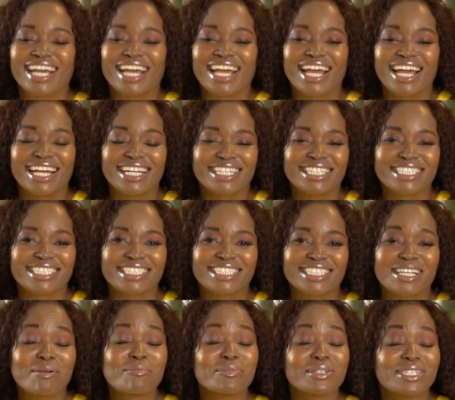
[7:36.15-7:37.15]
And
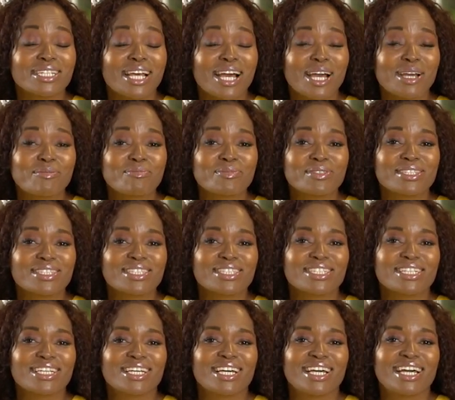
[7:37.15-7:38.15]
sometimes
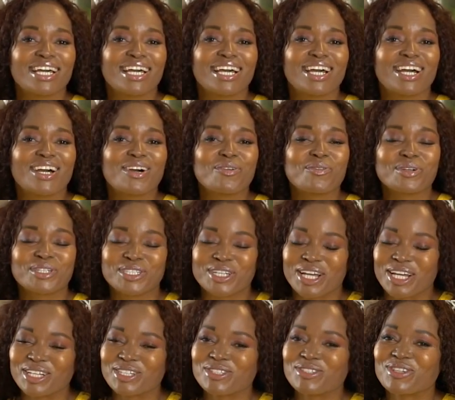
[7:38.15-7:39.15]
we
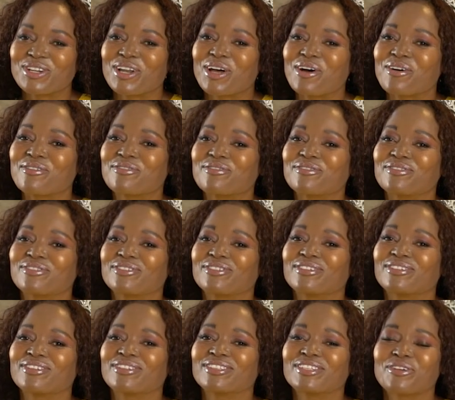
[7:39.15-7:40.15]
tend to love
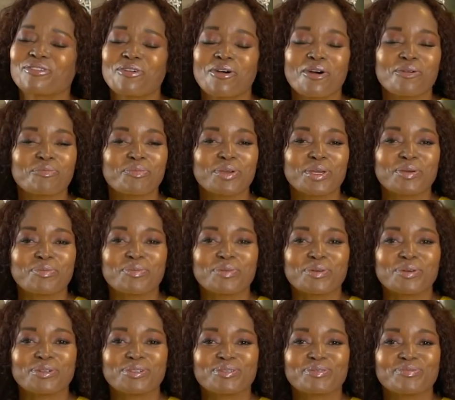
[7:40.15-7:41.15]
the wrong
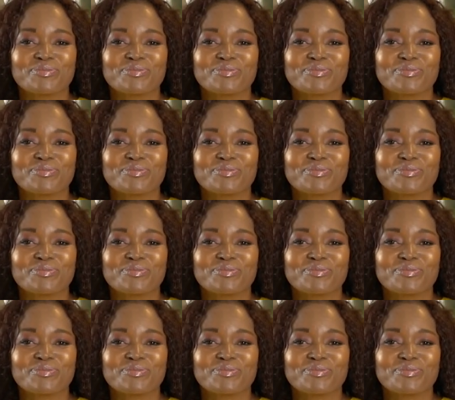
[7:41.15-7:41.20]
people.